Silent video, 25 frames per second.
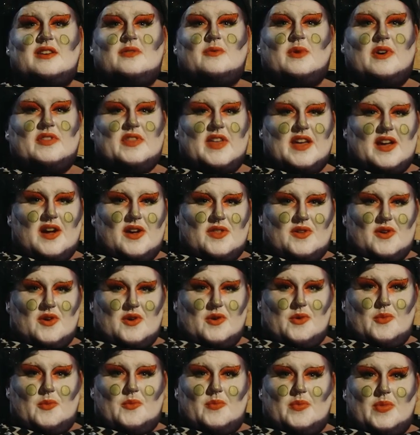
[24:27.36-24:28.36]
When they got
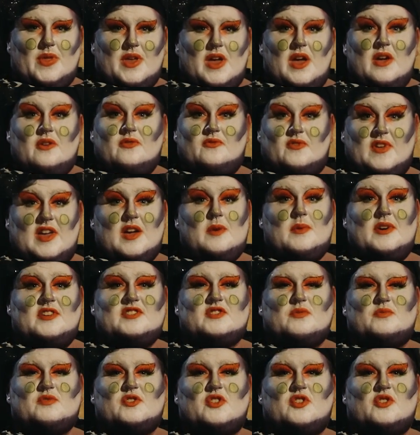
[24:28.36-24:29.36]
home, Fia
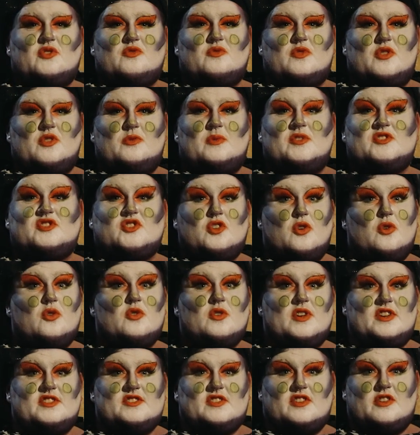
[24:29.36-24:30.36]
went up to her room and
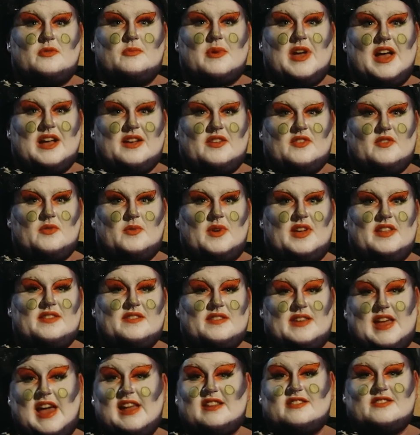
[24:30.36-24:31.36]
tore into her bag of sweets
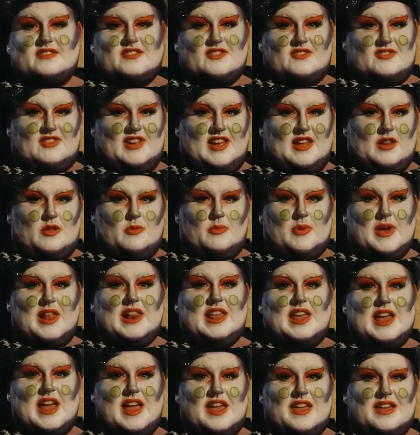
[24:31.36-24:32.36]
and ate until she had a
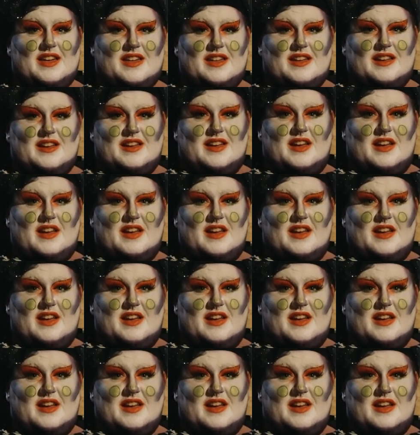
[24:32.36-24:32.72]
bellyache.